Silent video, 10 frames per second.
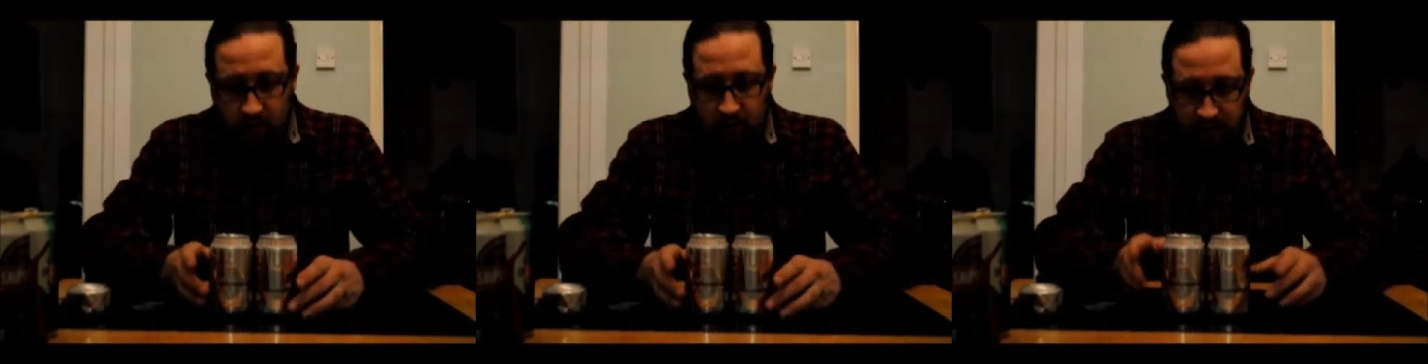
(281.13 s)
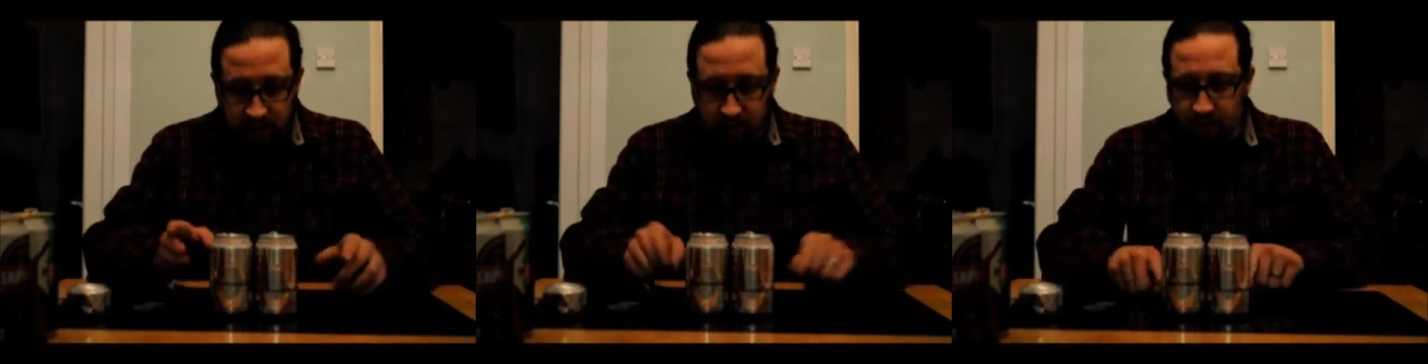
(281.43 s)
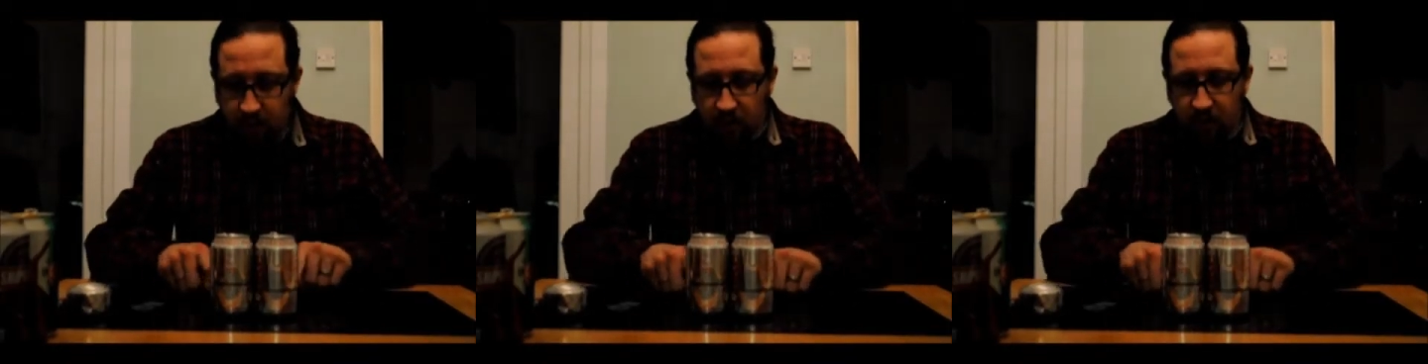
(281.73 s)
Right, so
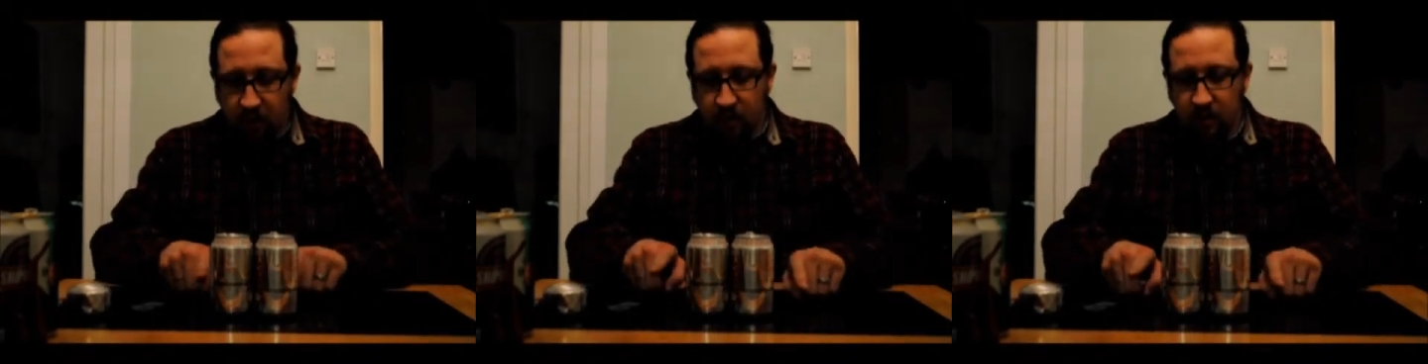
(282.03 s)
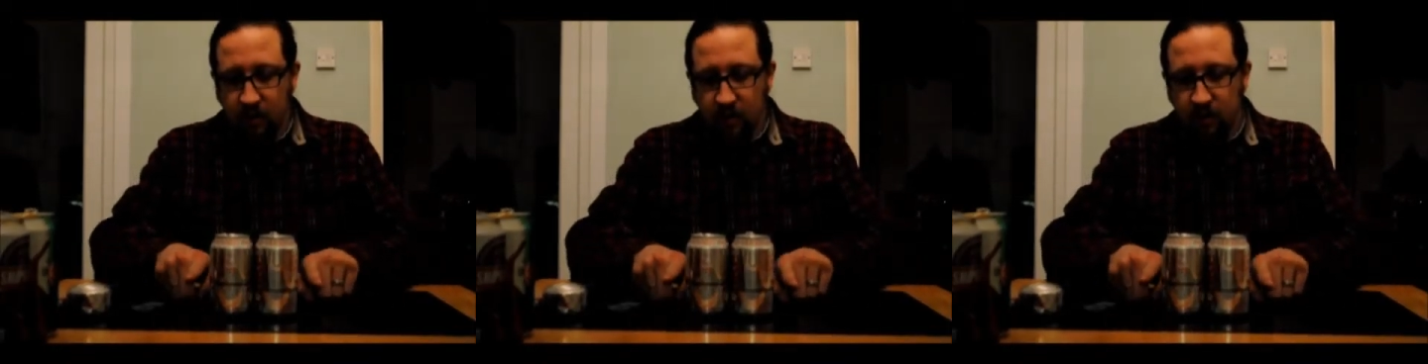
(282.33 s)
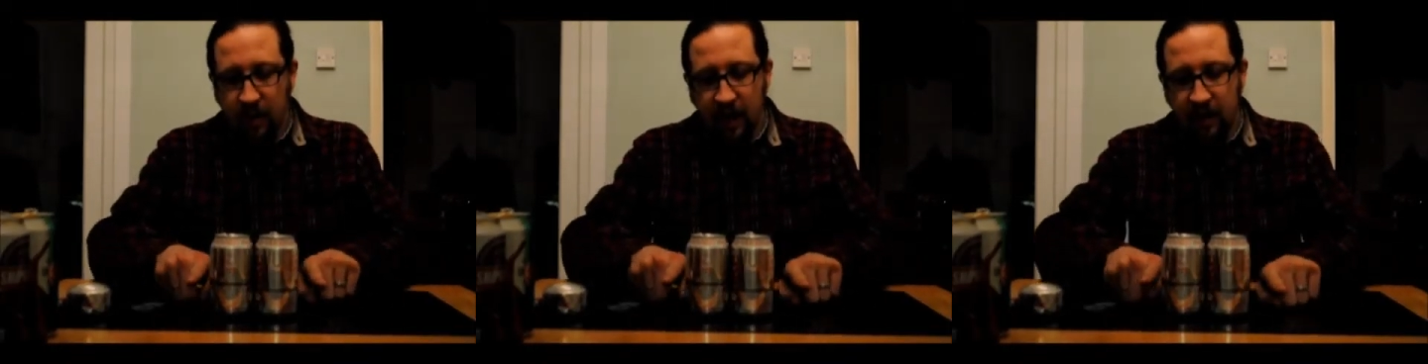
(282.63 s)
we've got our
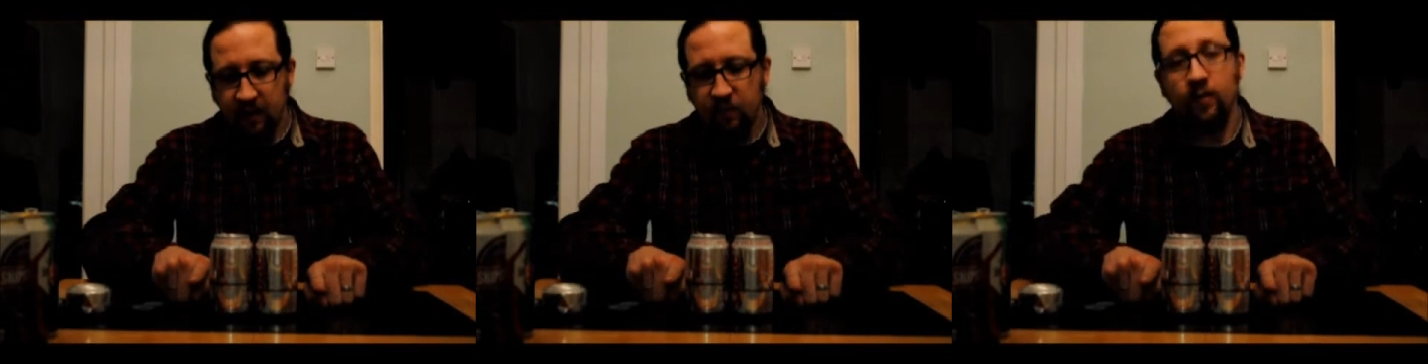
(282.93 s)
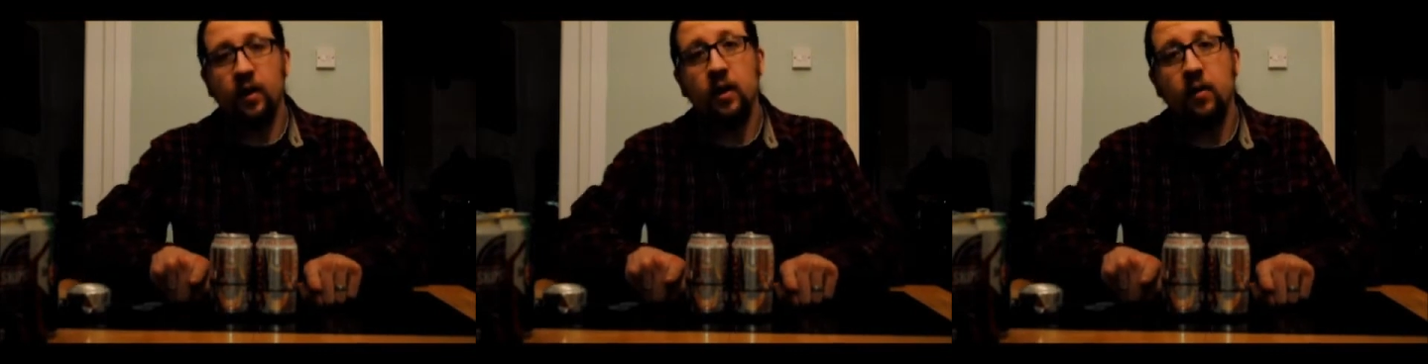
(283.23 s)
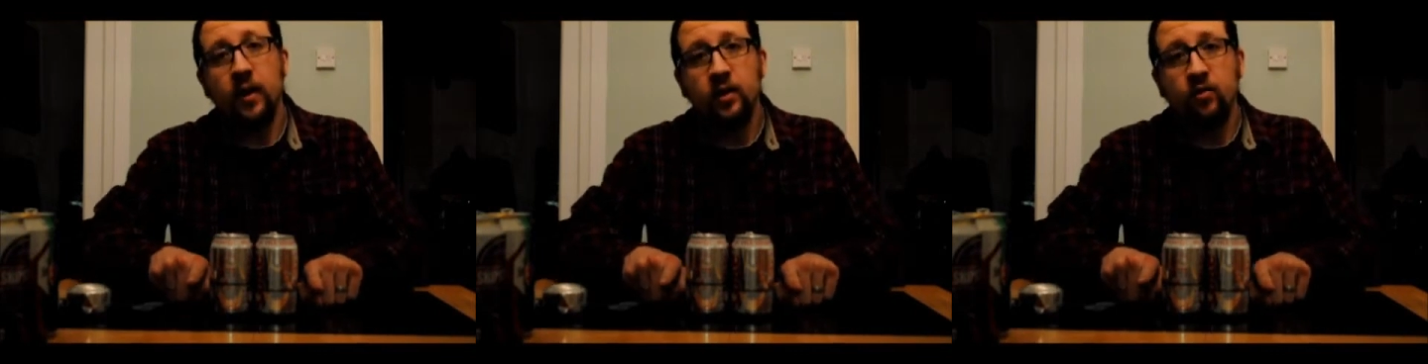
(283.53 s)
cans with our
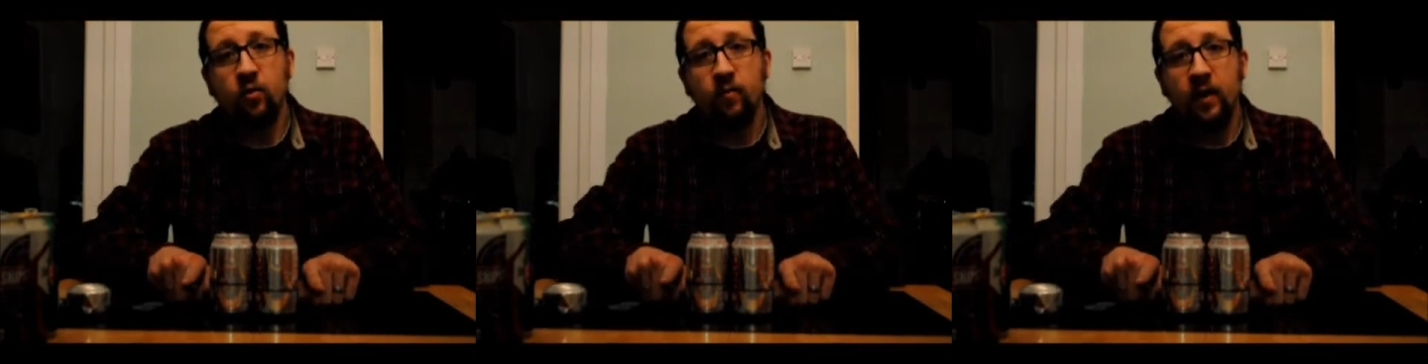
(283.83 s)
lines drawn